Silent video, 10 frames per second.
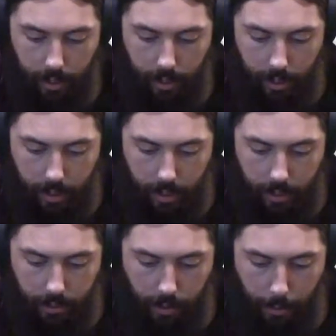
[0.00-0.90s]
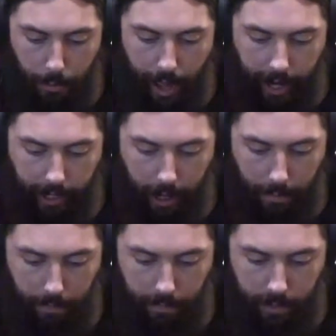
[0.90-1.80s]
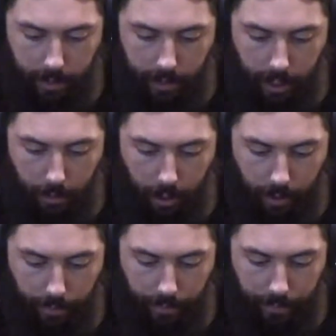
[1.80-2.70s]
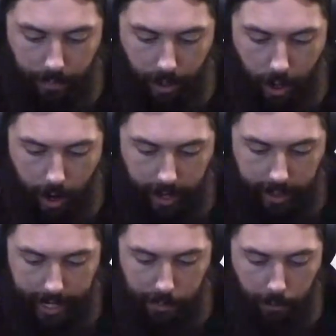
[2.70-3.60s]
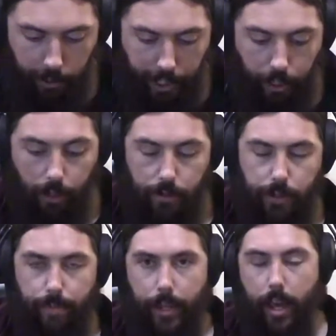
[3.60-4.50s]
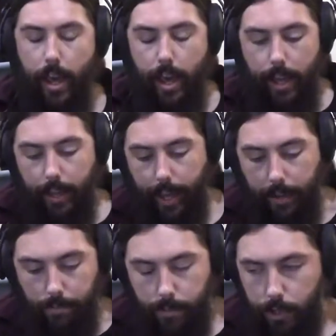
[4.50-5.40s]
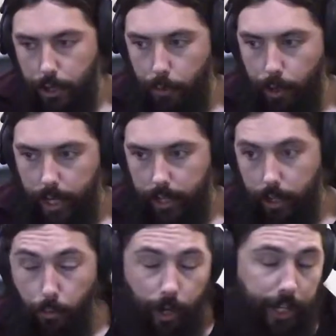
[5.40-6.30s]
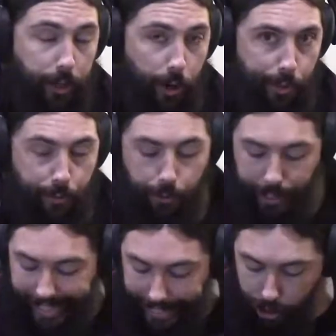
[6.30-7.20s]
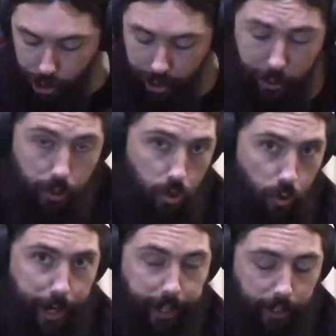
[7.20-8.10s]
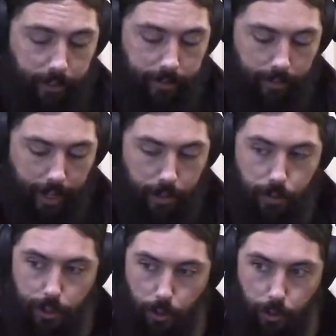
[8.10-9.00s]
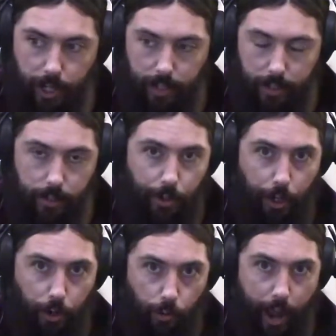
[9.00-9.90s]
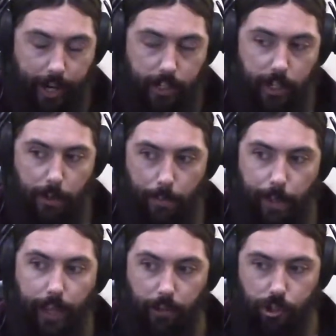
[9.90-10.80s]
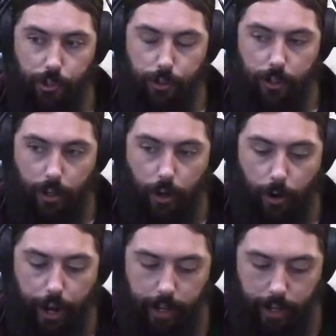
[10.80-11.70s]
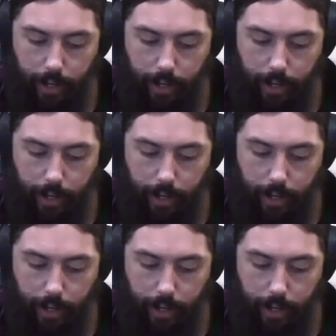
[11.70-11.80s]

It's coming back up to 0. All right, that's really close. Okay, so you're gonna want to go through each string and tune it to the correct pitch. All right.